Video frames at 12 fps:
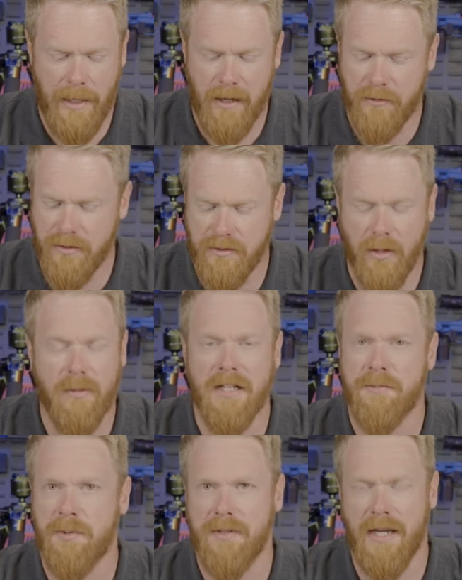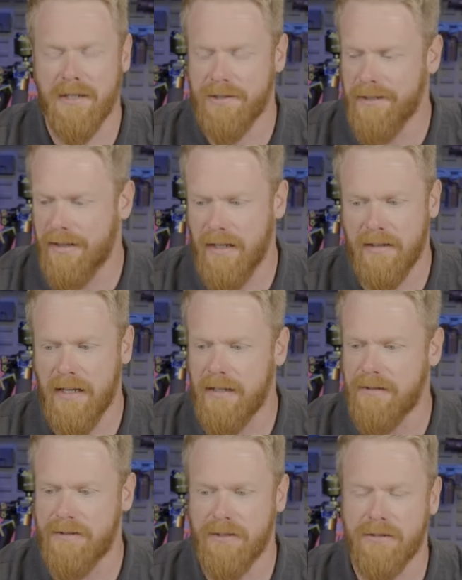mount. There's no lens protection. I think
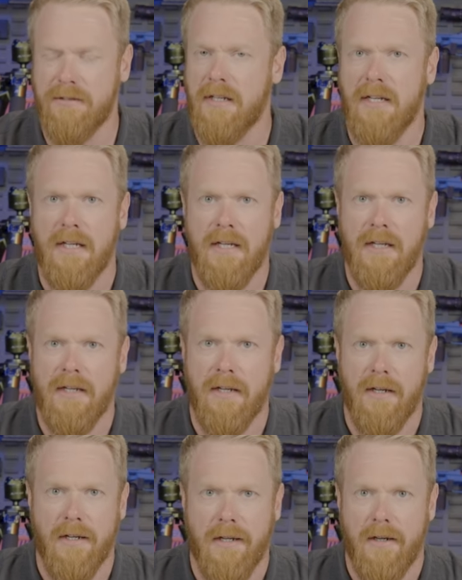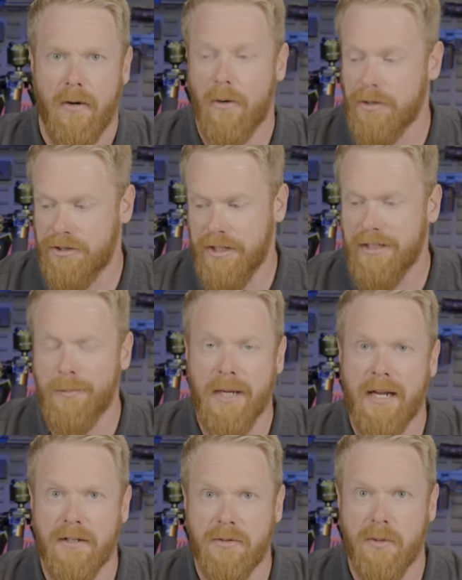that's just horse to be
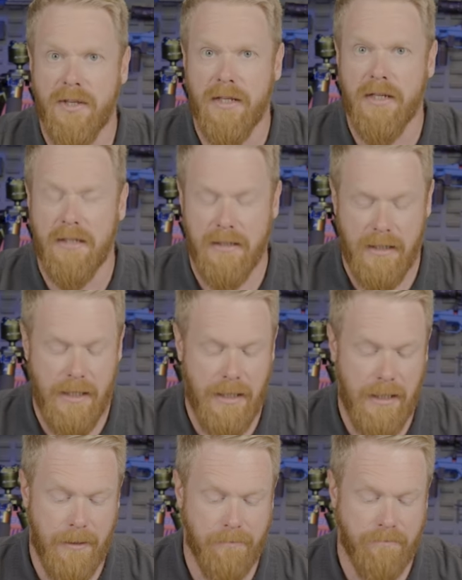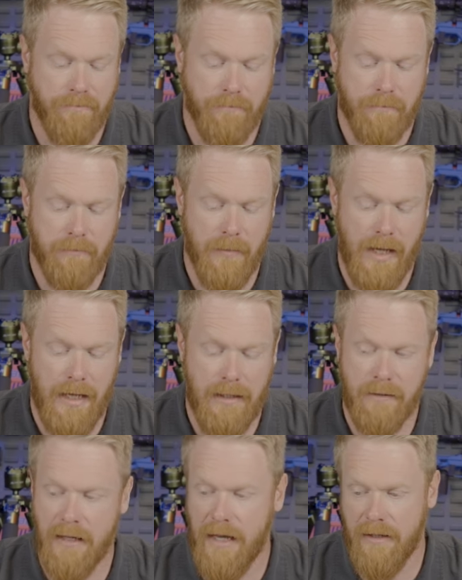honest with you. Um,
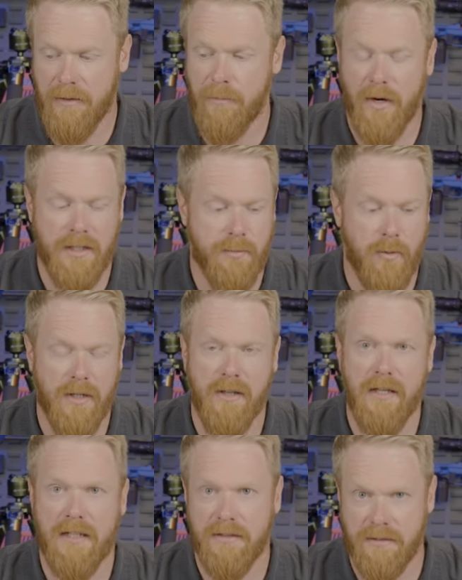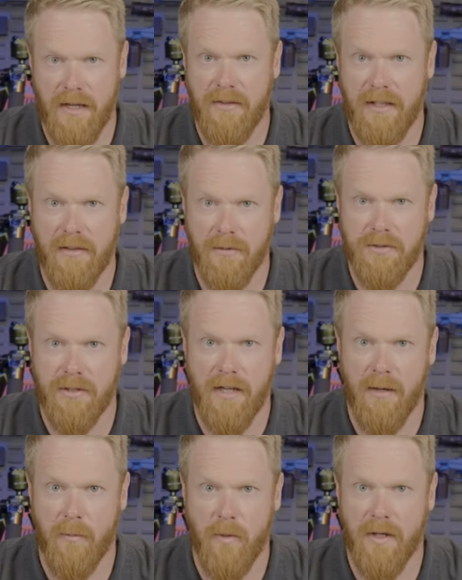and at the price point of these, I think those should
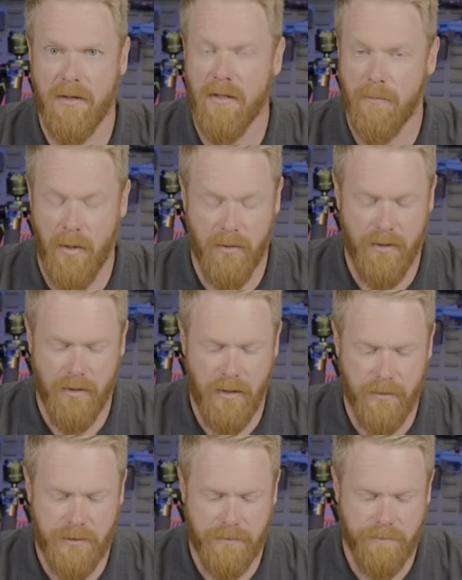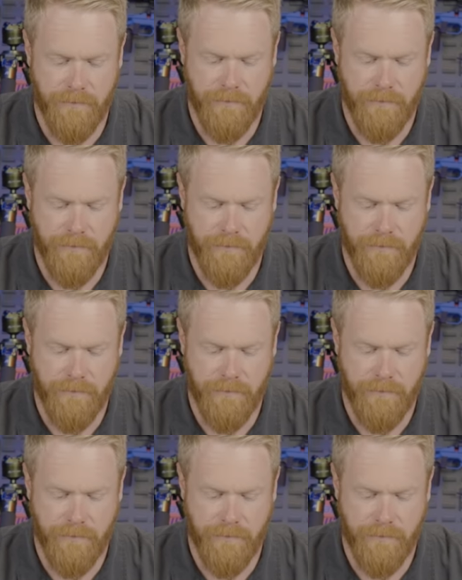come with both of those,